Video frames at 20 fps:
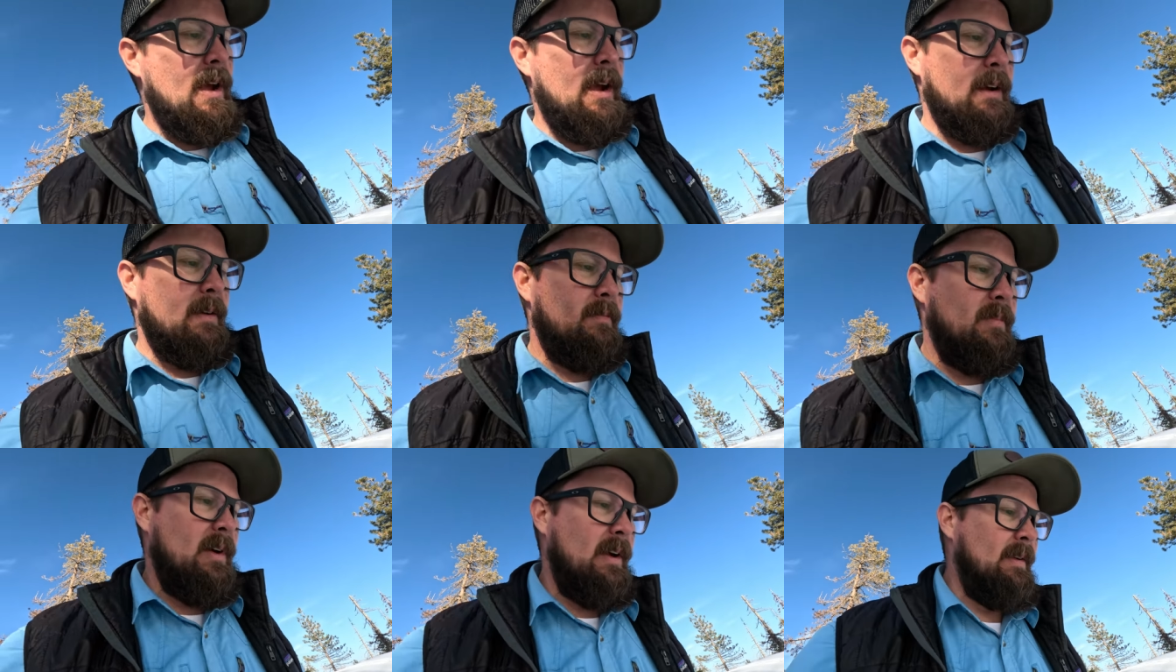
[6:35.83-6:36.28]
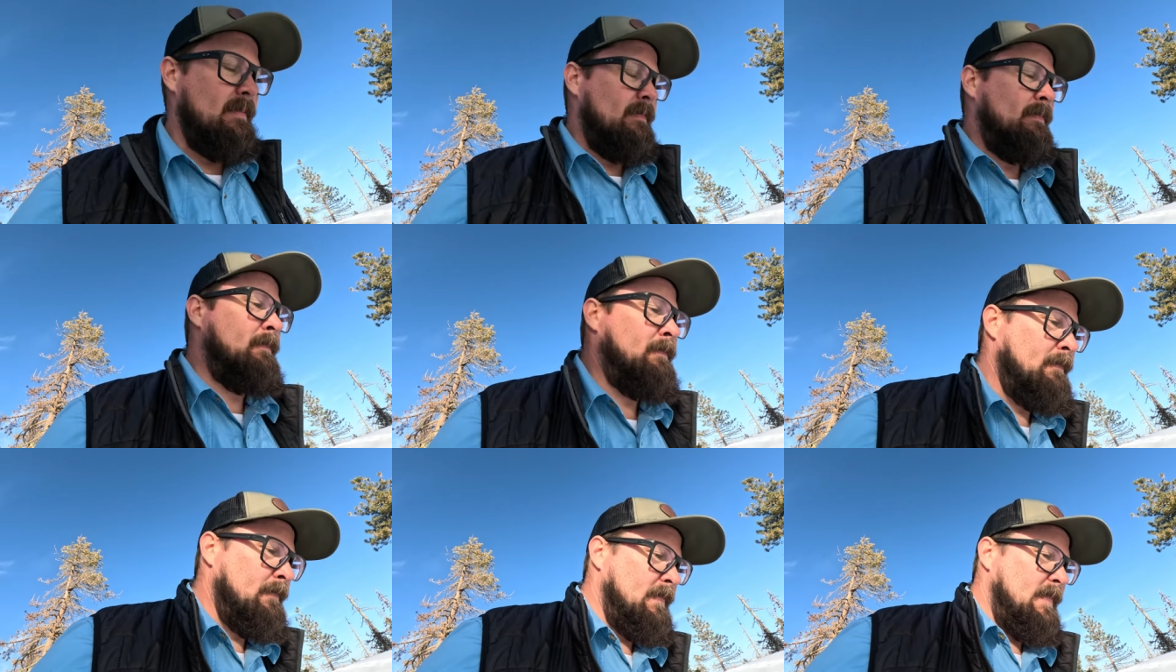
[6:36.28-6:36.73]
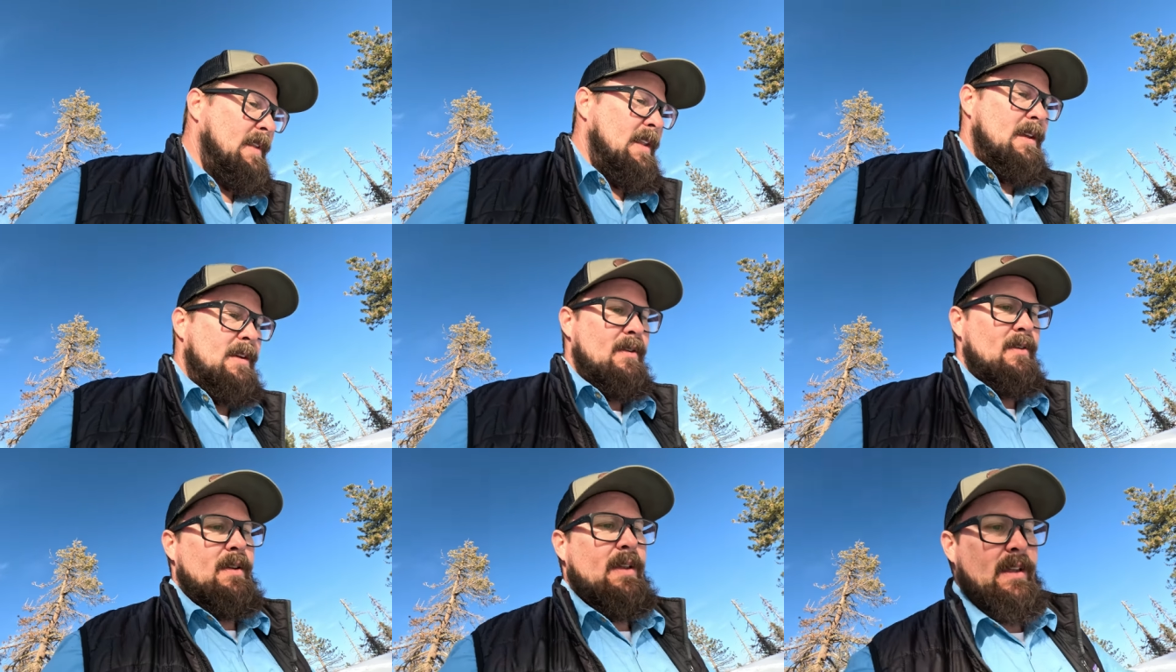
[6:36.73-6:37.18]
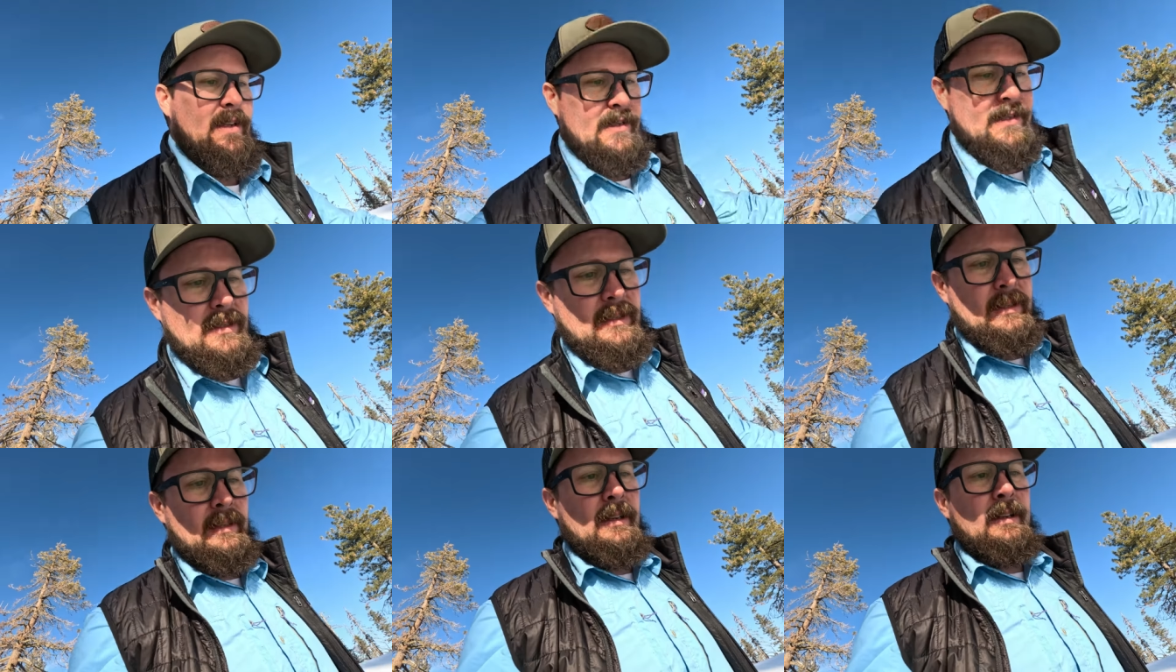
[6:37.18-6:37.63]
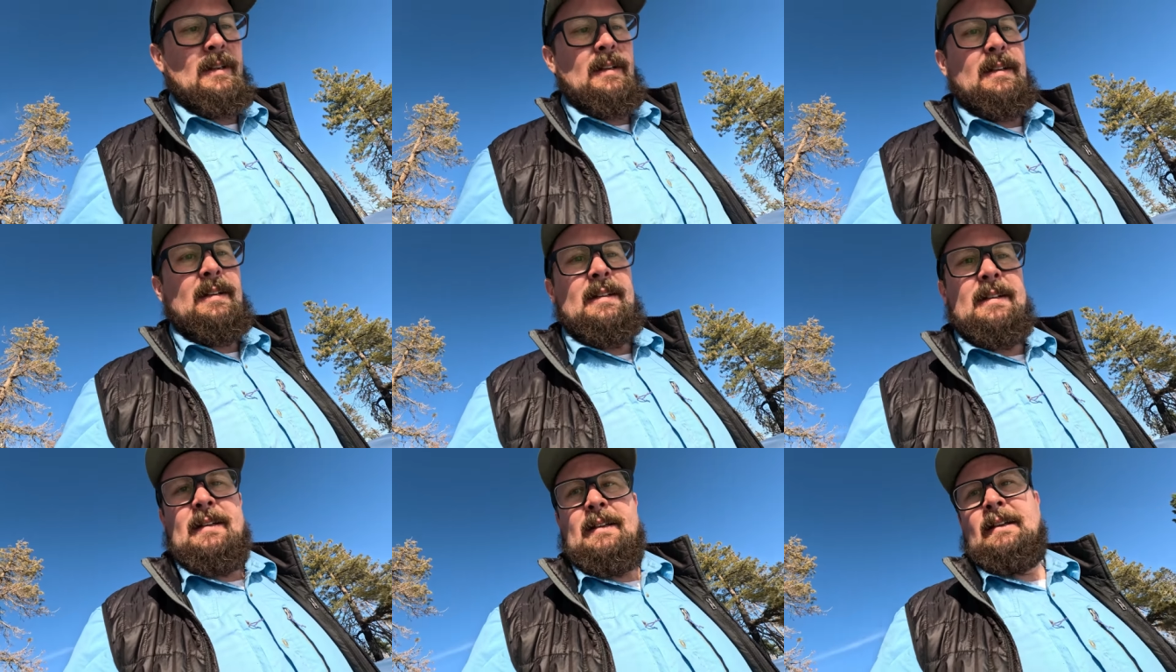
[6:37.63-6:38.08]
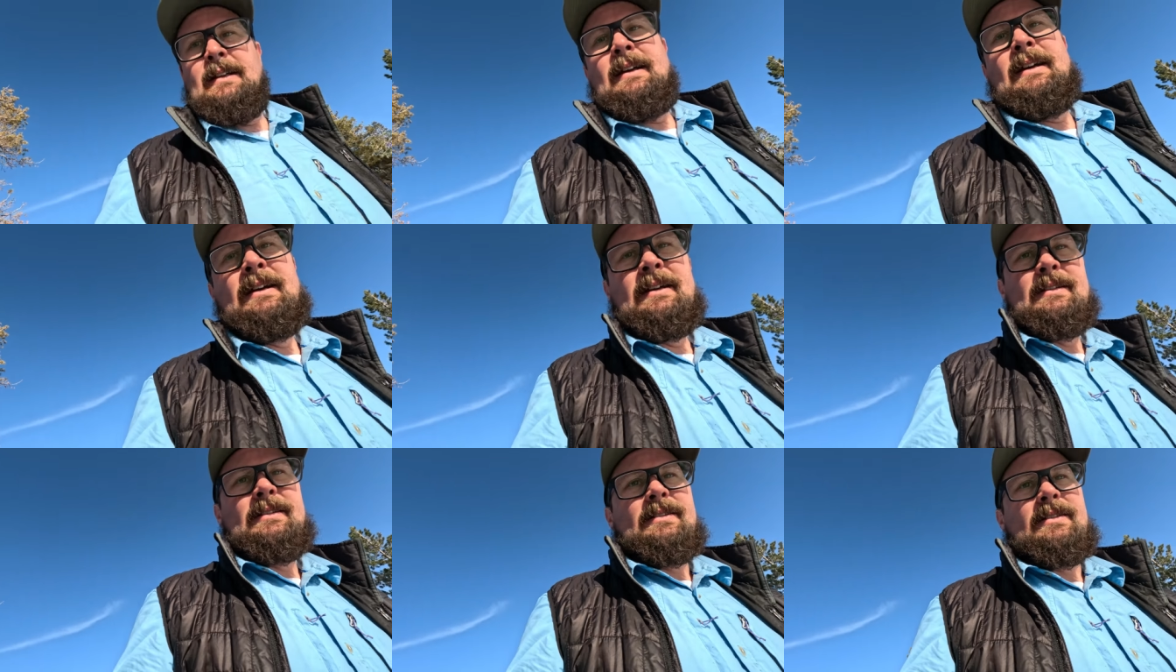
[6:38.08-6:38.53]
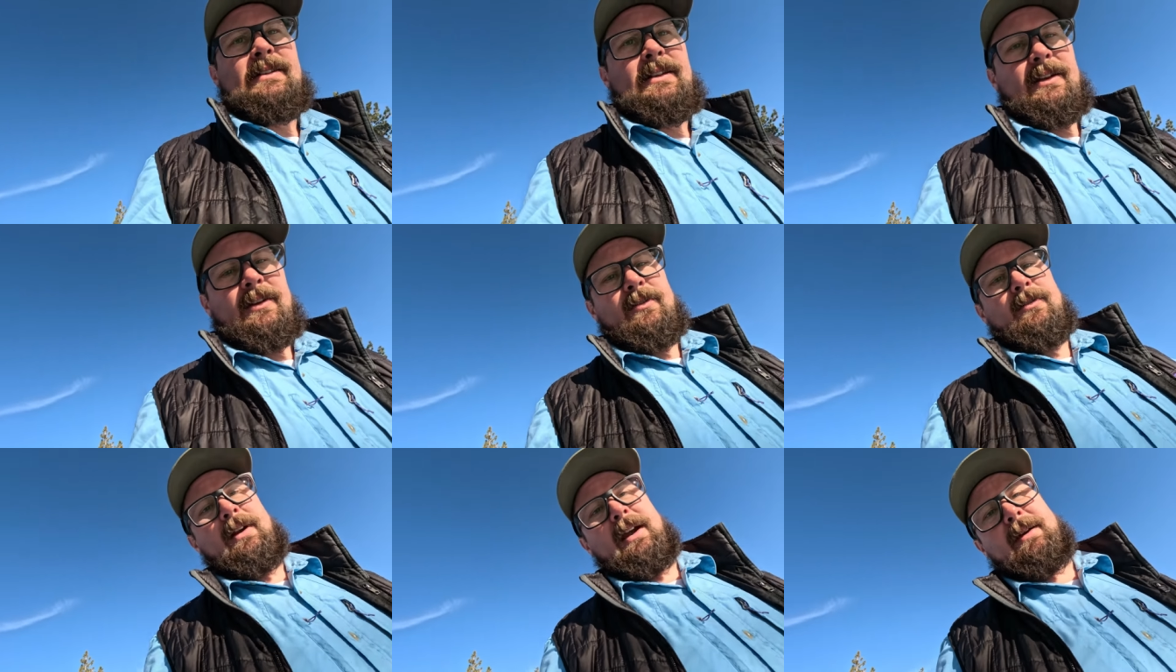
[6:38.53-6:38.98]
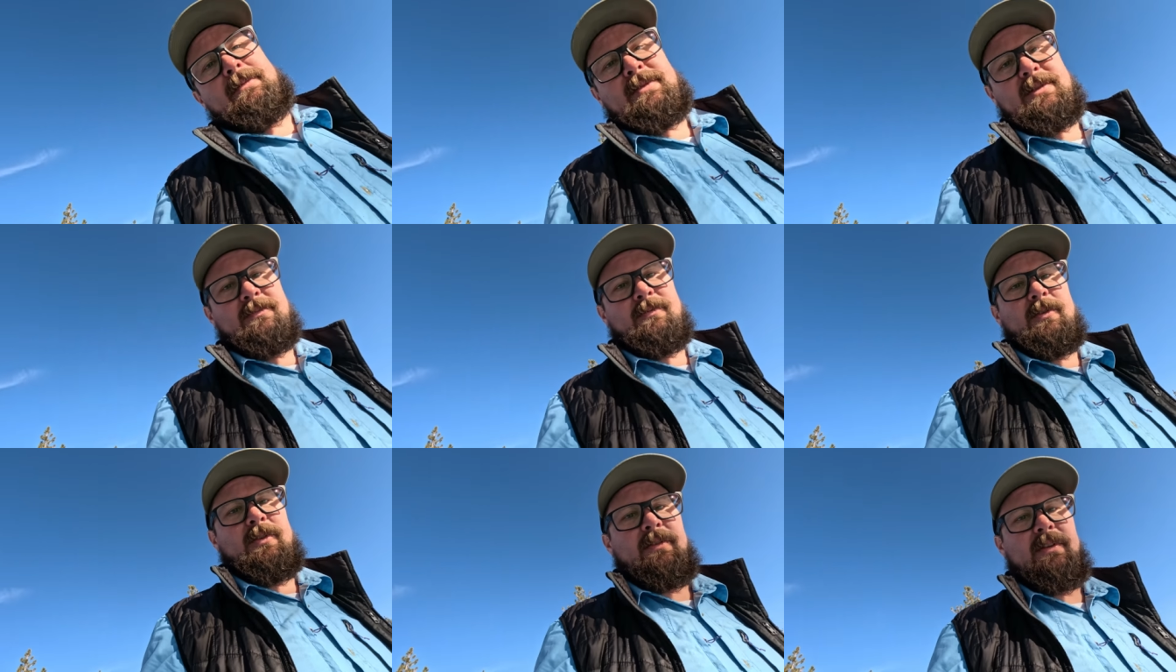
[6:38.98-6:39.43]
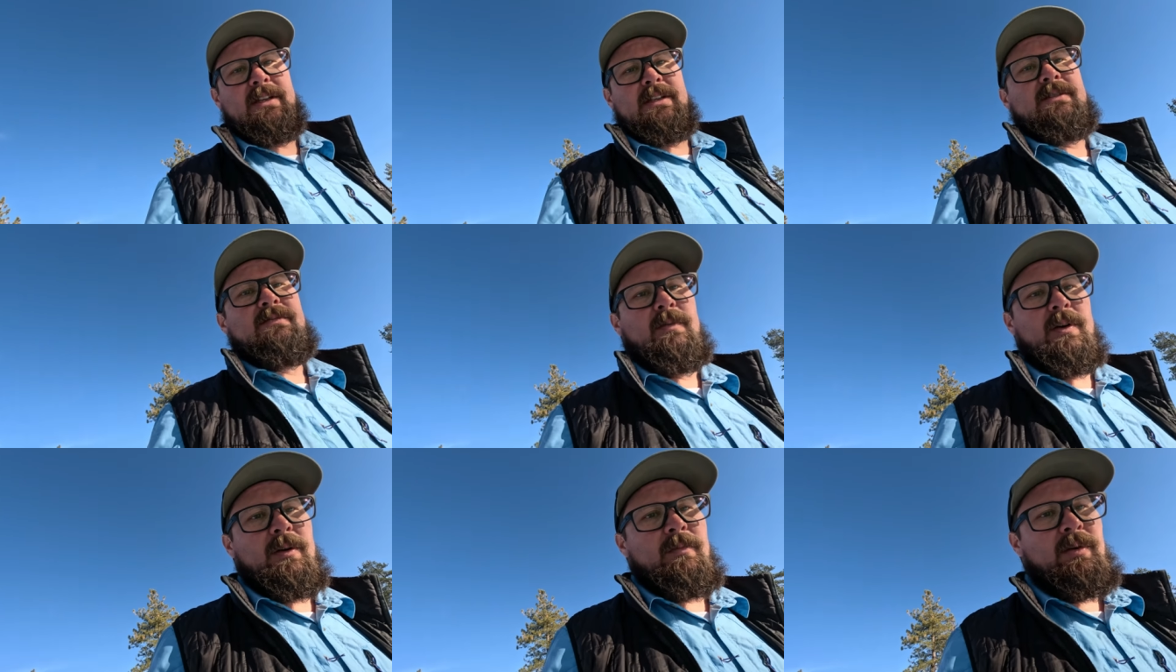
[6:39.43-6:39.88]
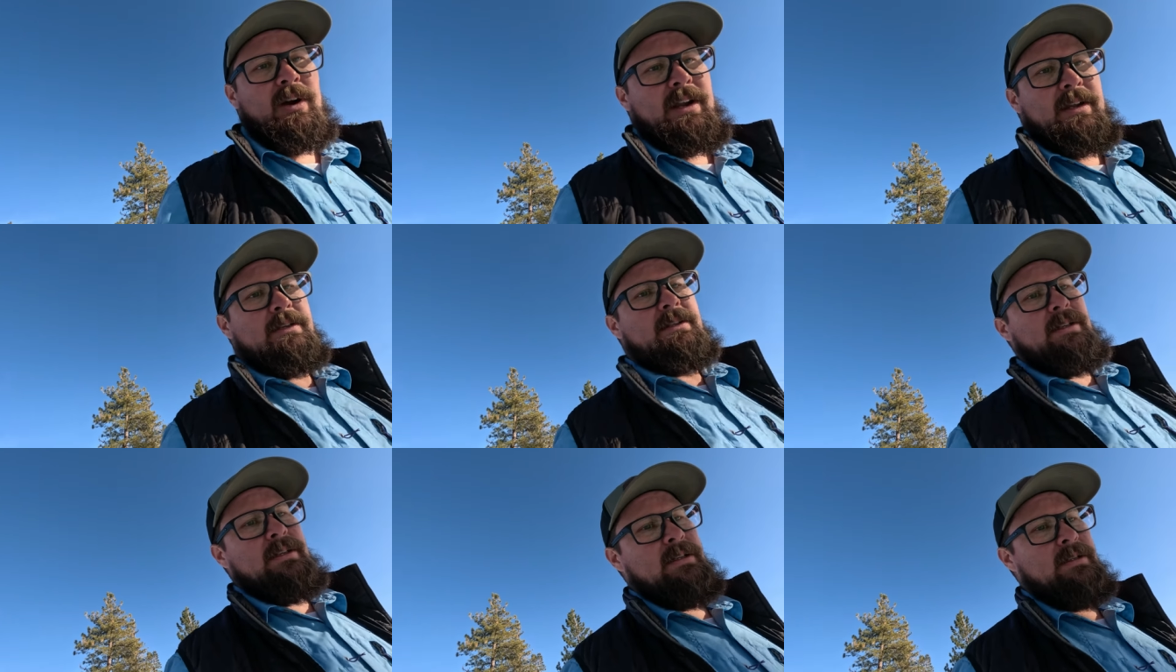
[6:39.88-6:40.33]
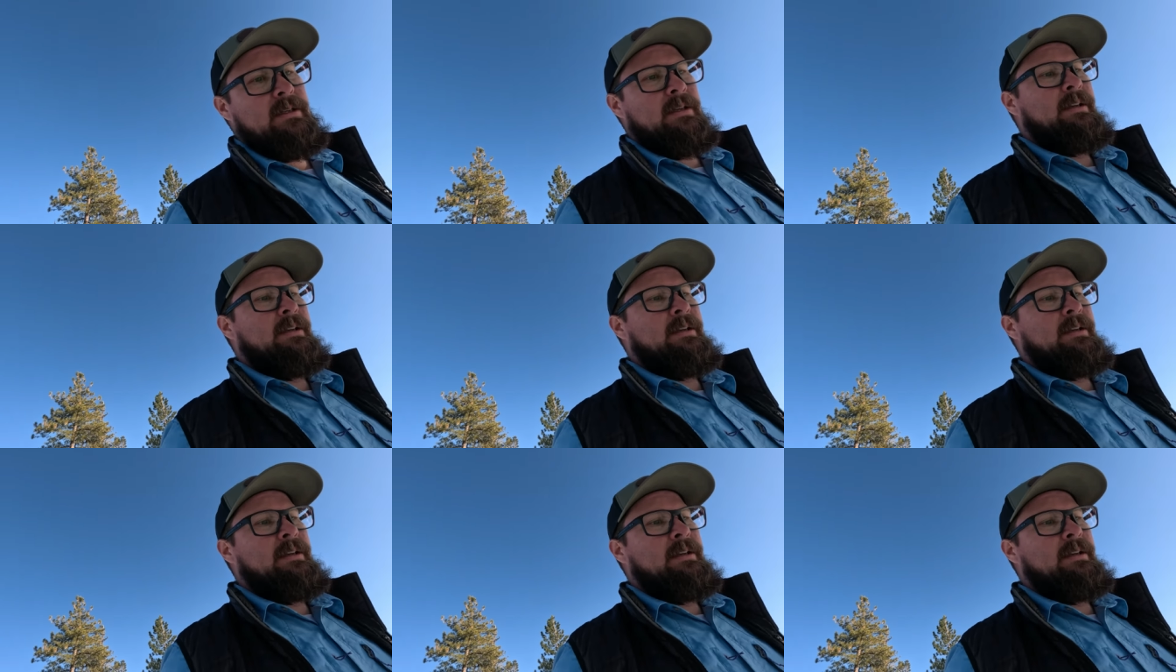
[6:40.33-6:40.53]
bag, but there it is. Just gonna grab some more of these small branches.